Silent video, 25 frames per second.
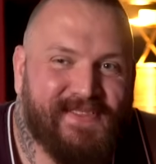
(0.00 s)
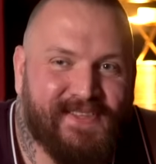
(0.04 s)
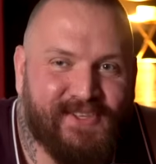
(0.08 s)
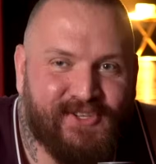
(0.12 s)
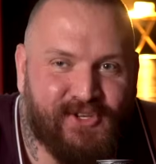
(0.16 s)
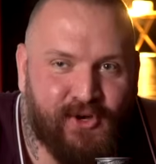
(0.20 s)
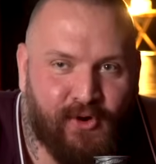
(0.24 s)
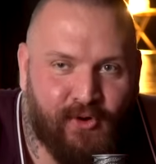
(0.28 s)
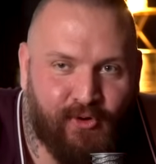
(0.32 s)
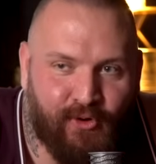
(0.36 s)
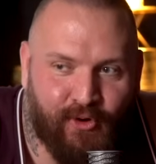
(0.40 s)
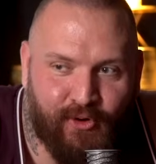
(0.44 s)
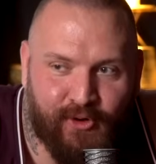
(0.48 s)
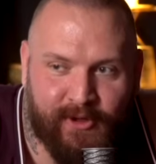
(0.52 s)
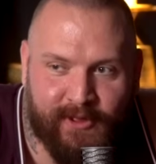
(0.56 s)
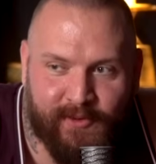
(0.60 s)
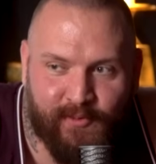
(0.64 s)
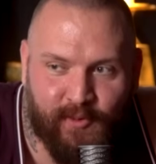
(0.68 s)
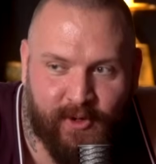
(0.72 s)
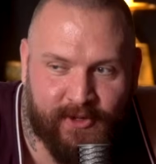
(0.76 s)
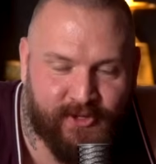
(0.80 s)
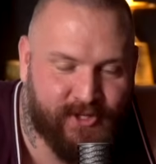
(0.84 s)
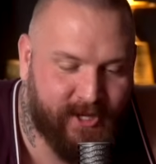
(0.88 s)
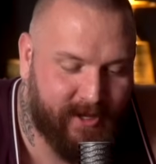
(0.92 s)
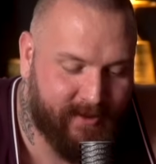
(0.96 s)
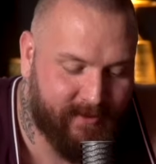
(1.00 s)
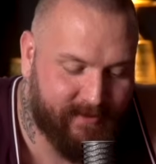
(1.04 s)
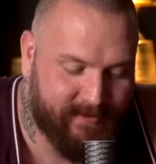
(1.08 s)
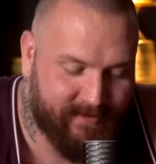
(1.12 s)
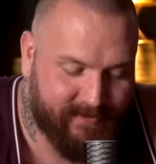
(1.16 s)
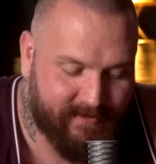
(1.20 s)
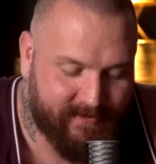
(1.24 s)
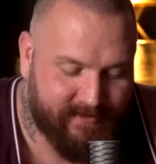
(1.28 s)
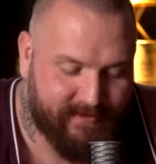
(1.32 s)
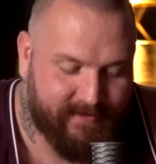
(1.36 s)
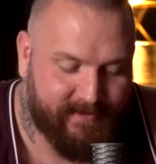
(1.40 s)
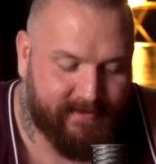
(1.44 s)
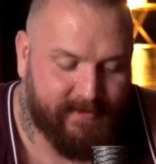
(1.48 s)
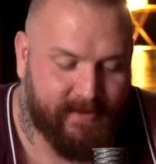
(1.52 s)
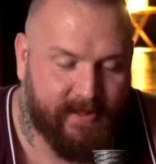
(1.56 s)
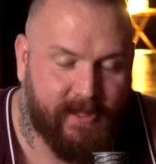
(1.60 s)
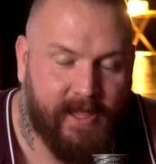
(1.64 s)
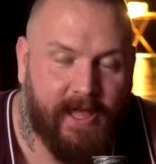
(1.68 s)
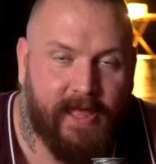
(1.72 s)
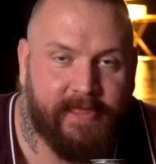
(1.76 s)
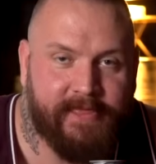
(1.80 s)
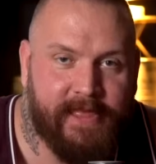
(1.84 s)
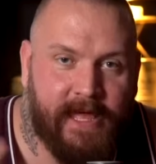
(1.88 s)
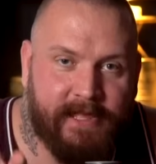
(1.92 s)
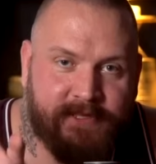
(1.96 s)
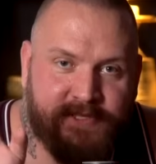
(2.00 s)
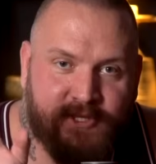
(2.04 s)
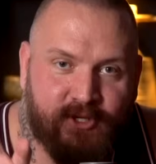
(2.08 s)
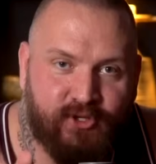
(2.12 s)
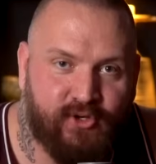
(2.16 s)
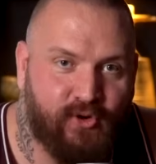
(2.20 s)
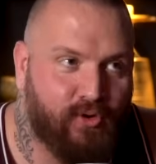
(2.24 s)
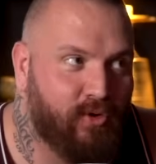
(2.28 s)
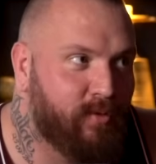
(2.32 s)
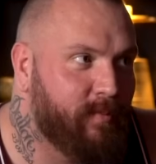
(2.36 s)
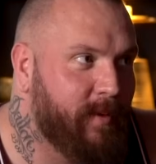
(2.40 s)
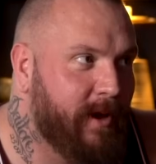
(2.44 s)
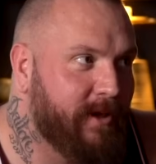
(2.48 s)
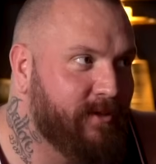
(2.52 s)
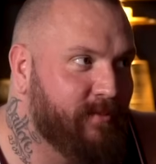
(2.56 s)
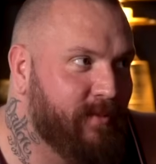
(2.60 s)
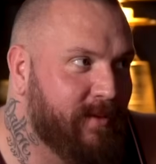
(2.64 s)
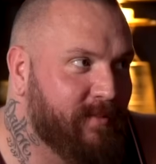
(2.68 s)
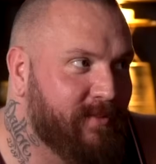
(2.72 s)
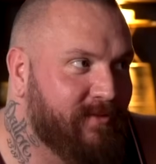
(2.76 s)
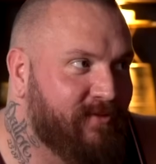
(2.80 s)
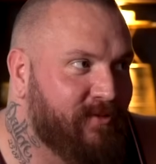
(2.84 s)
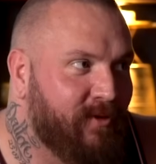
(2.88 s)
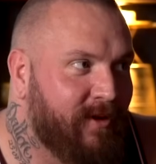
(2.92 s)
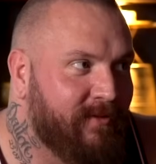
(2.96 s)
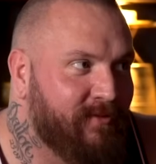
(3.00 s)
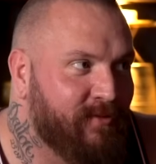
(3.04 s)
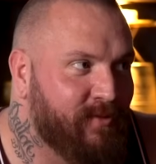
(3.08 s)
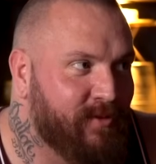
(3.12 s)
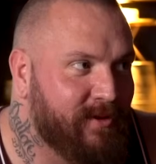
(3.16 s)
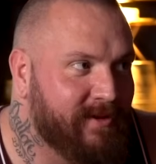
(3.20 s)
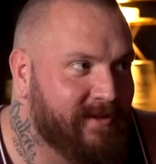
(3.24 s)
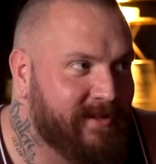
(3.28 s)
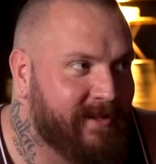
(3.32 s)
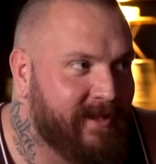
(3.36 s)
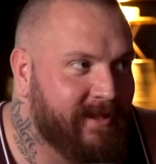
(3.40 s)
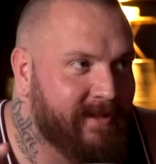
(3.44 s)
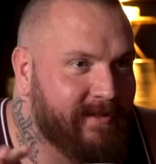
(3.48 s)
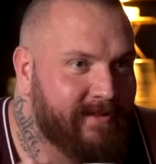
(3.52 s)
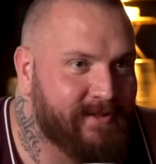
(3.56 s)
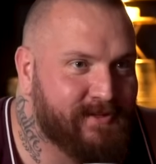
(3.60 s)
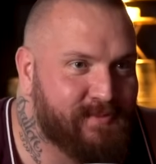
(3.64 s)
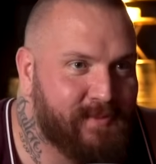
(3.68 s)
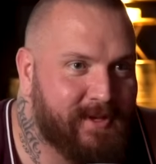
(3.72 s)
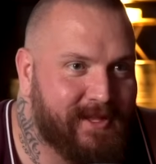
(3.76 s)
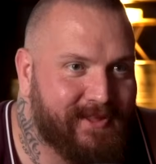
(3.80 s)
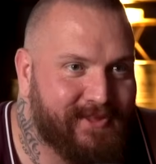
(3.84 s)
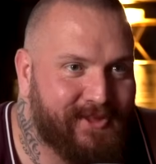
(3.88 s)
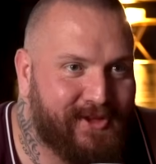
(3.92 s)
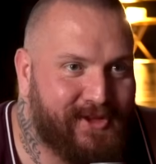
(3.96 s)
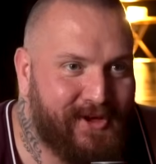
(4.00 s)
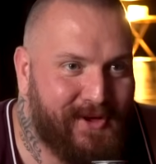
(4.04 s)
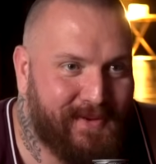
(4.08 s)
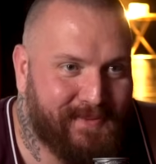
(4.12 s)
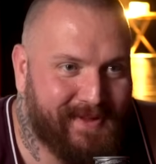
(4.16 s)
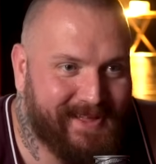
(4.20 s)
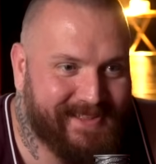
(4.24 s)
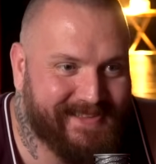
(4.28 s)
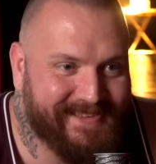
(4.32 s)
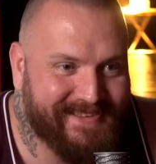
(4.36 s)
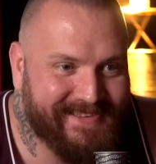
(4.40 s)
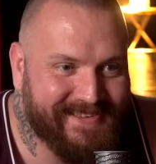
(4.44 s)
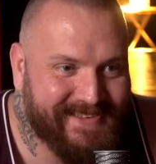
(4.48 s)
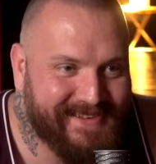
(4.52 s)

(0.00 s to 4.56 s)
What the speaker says: Joe Rogan, watch out. That's a joke, by the way, before everyone kills me in the comments.